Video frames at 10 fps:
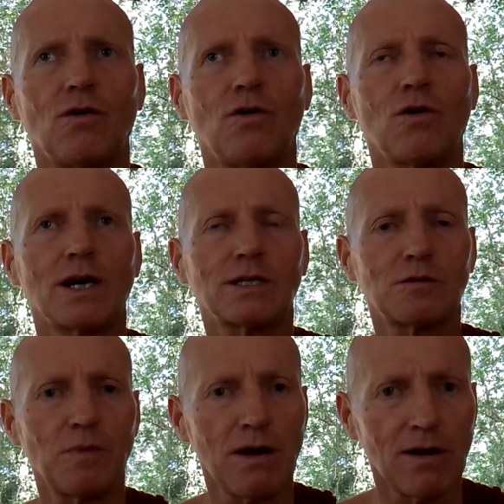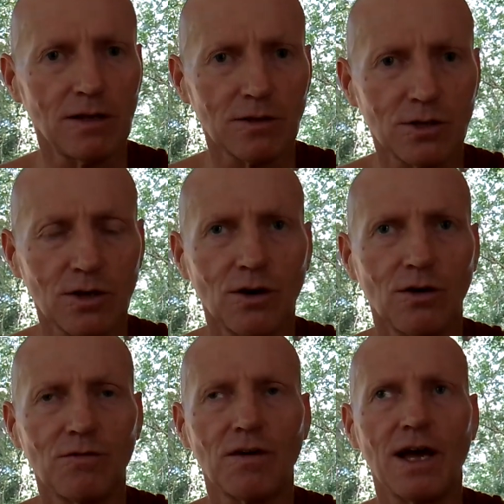or experience
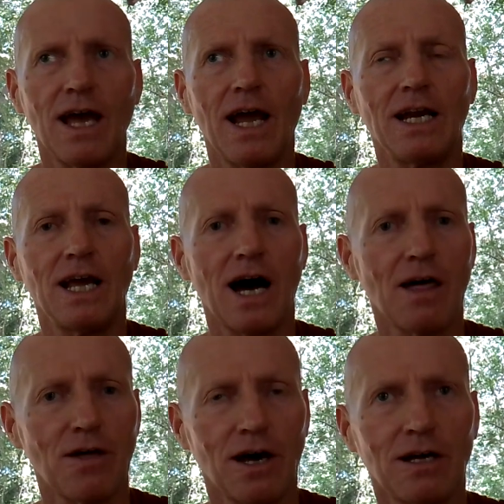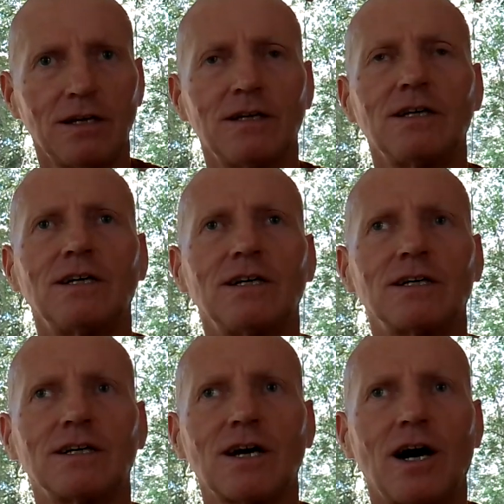of any other
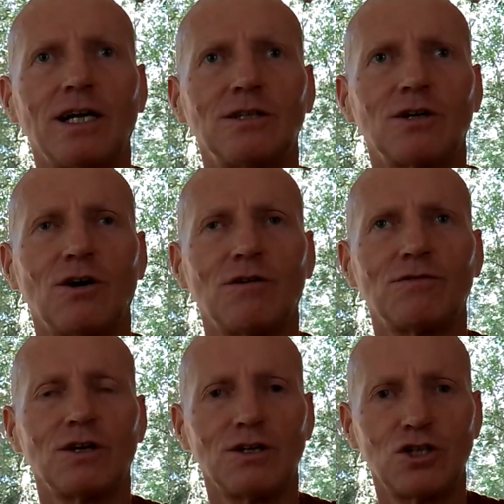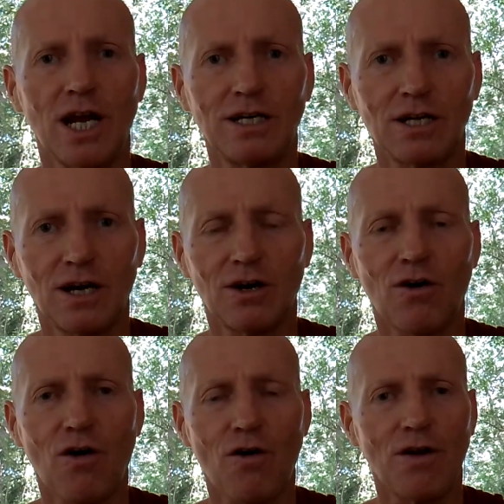kind of gender
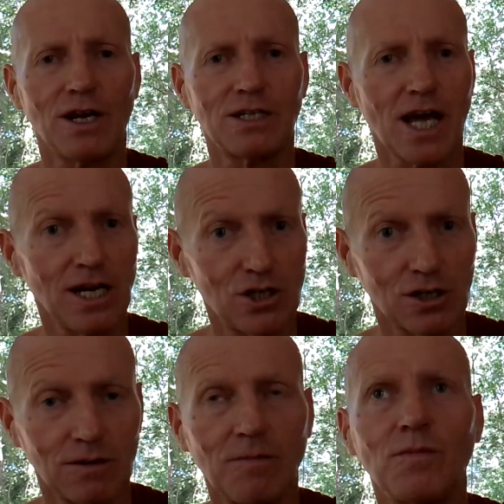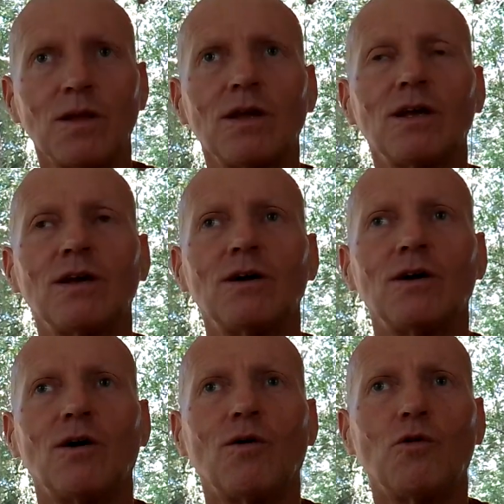orientation,
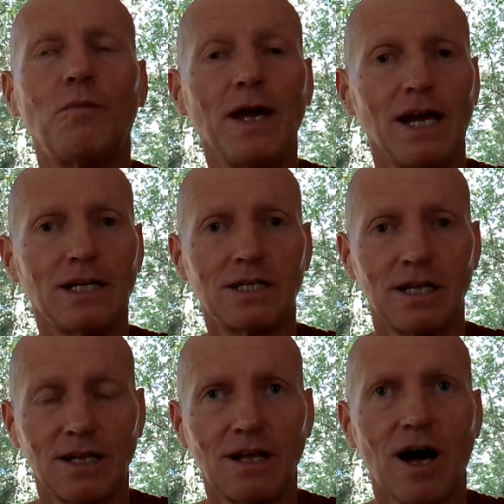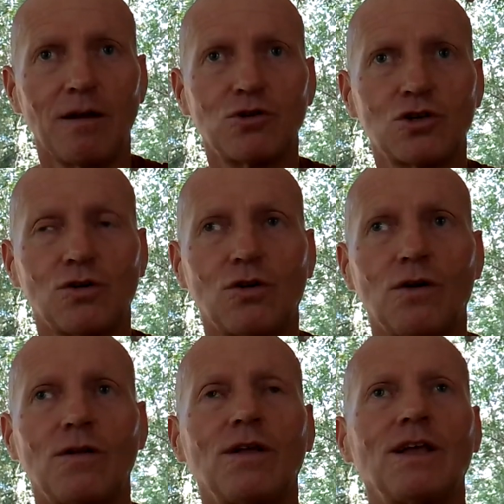albeit I'm
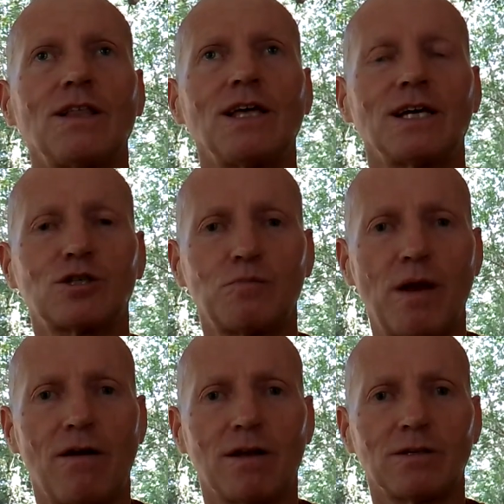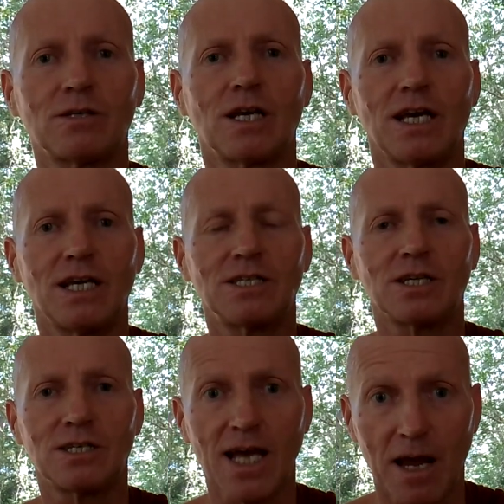sure the experience is
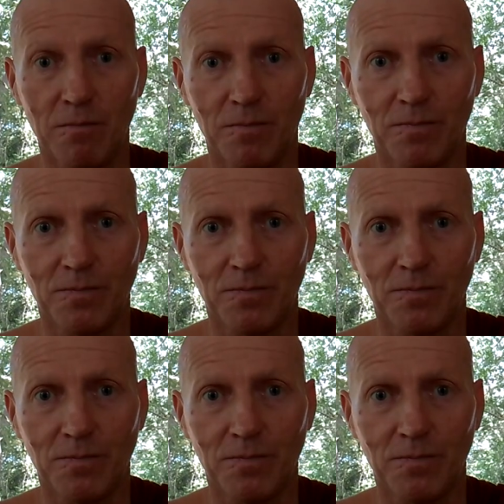the same.